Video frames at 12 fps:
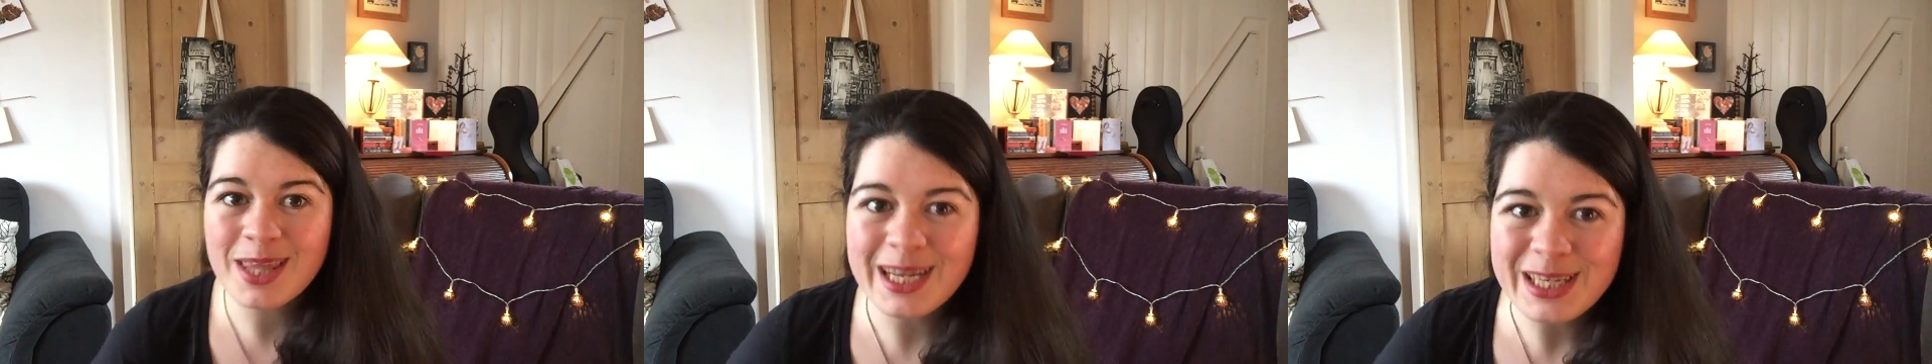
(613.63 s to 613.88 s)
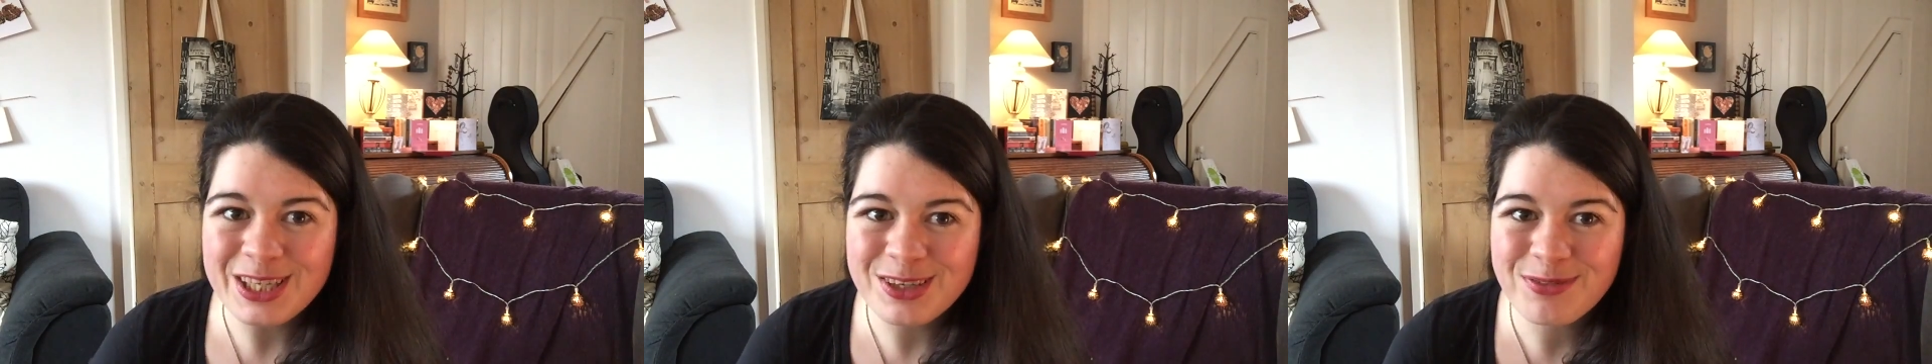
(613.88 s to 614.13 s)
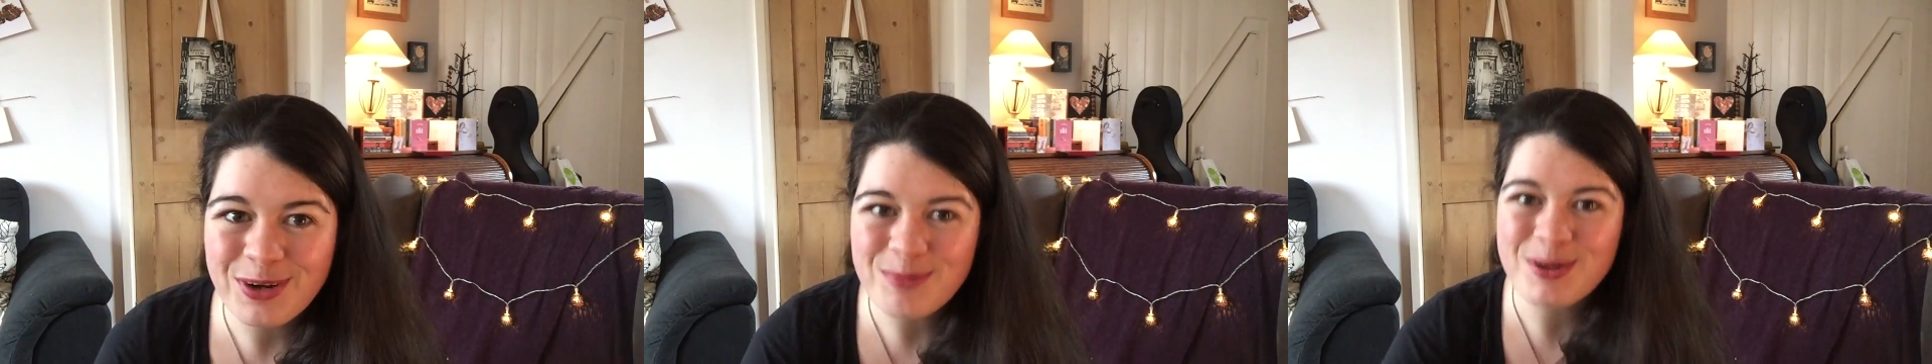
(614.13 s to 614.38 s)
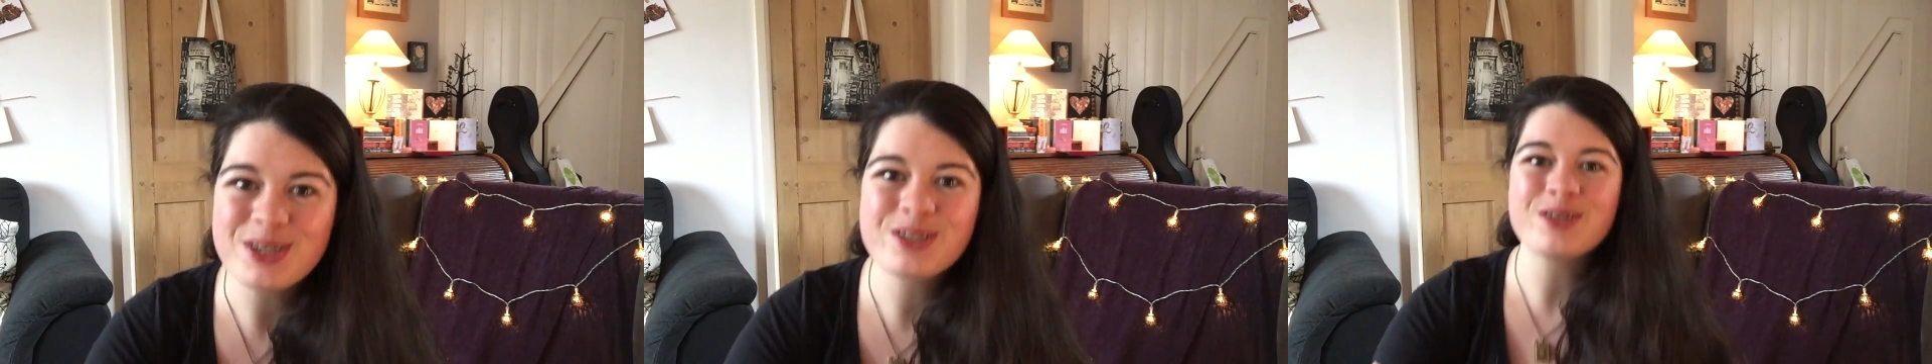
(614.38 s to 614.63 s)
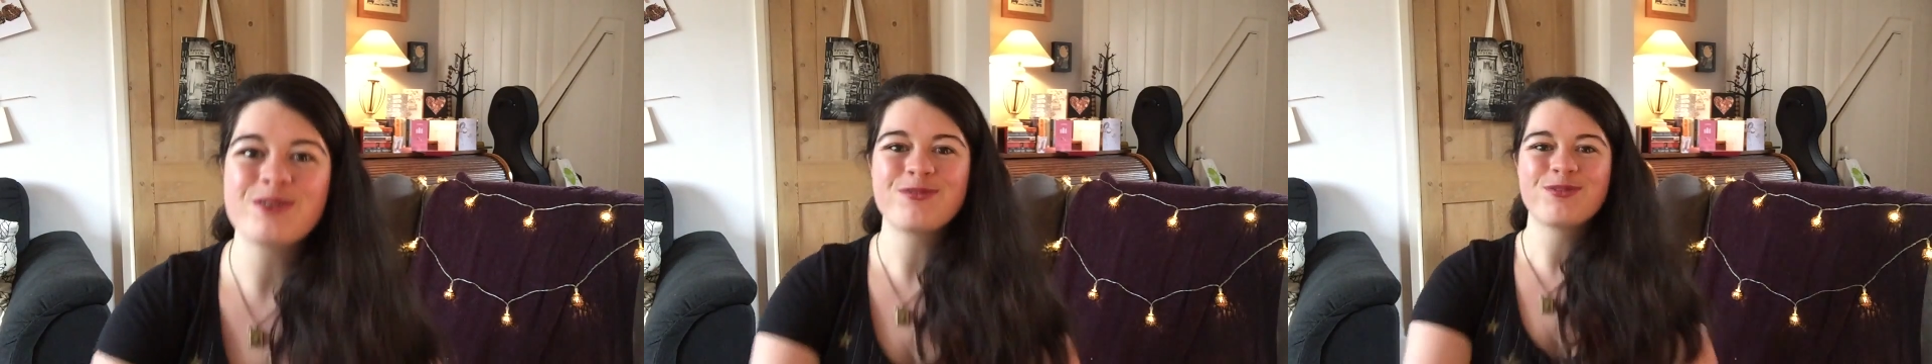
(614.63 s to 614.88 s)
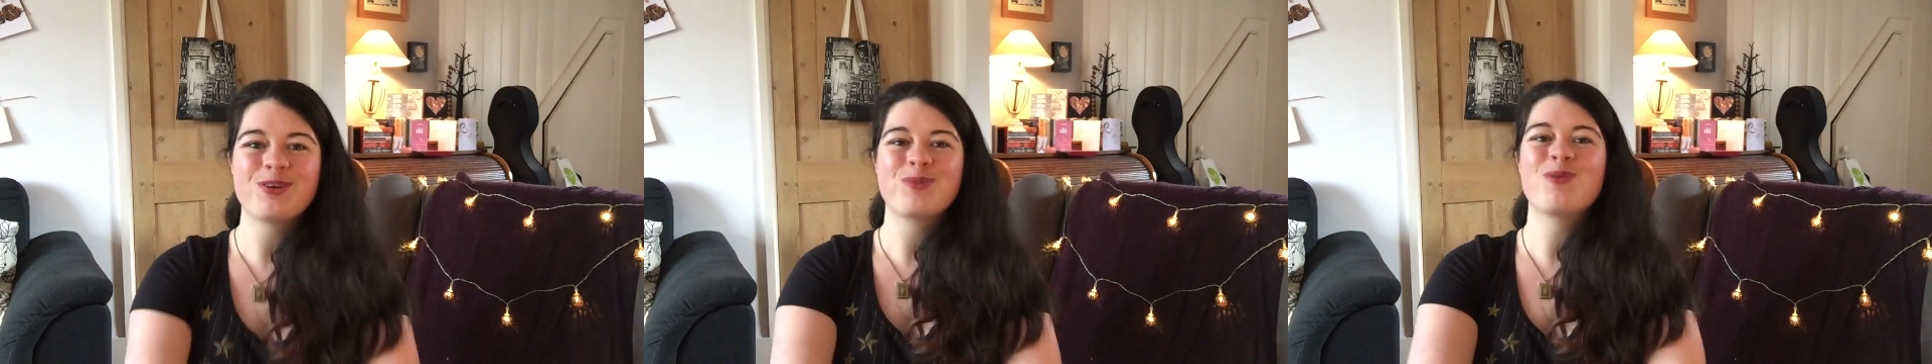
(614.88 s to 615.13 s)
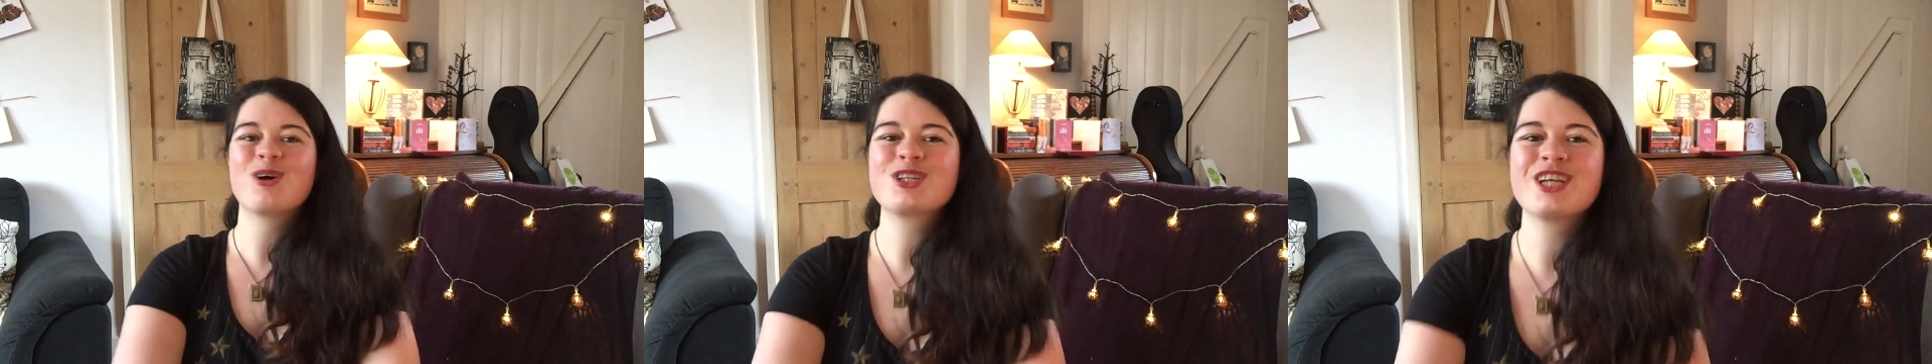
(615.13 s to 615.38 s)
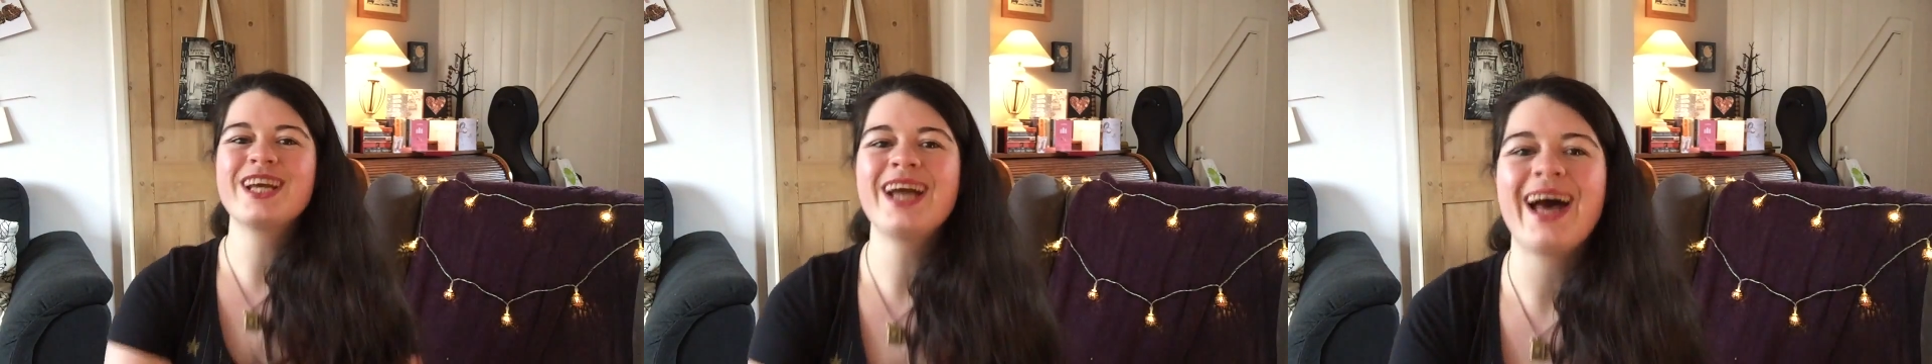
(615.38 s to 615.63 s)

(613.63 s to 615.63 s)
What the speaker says: Thank you very much for watching.